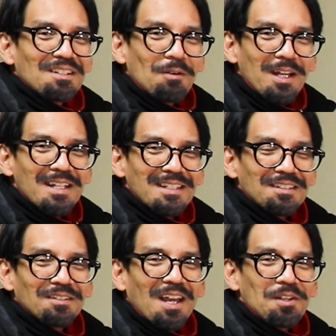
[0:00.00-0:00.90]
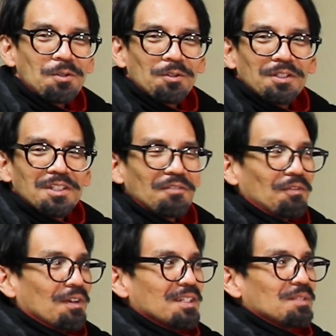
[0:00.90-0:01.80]
Great. So now you know the
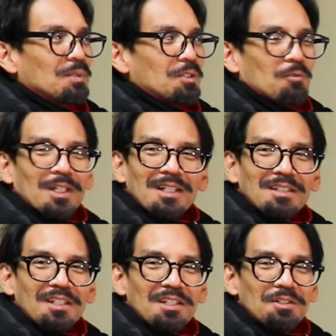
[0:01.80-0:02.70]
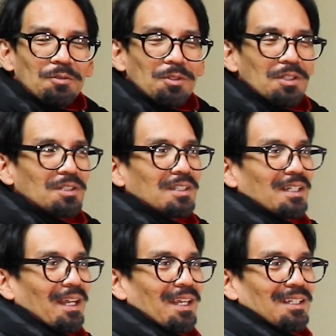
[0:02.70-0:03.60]
difference between continual
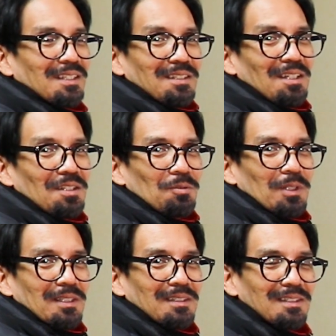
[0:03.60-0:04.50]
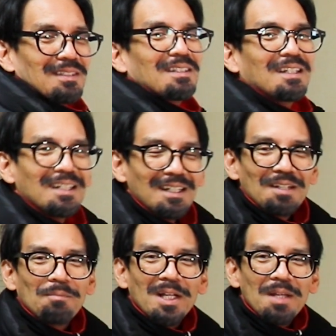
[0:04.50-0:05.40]
and continuous.
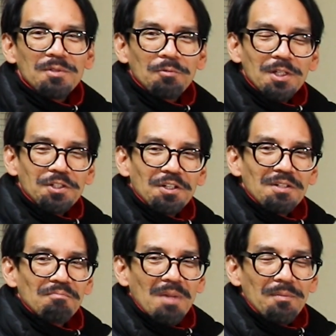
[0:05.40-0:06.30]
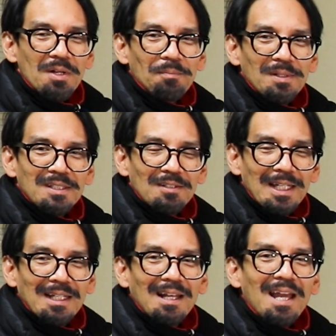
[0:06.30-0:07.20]
My name is Richard. Remember to please
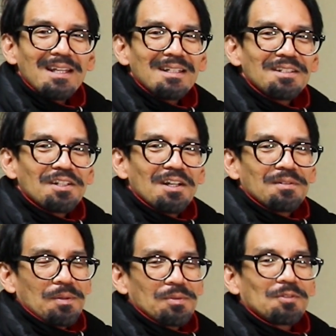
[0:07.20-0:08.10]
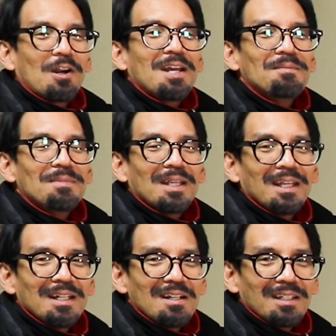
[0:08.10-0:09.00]
click like, share, and subscribe,
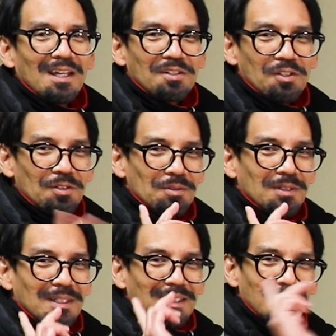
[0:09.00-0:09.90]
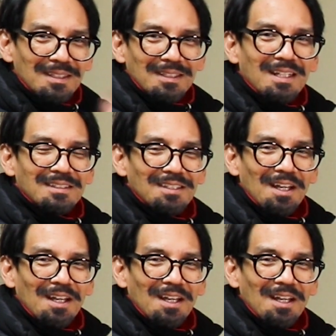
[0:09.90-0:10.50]
and I'll catch you next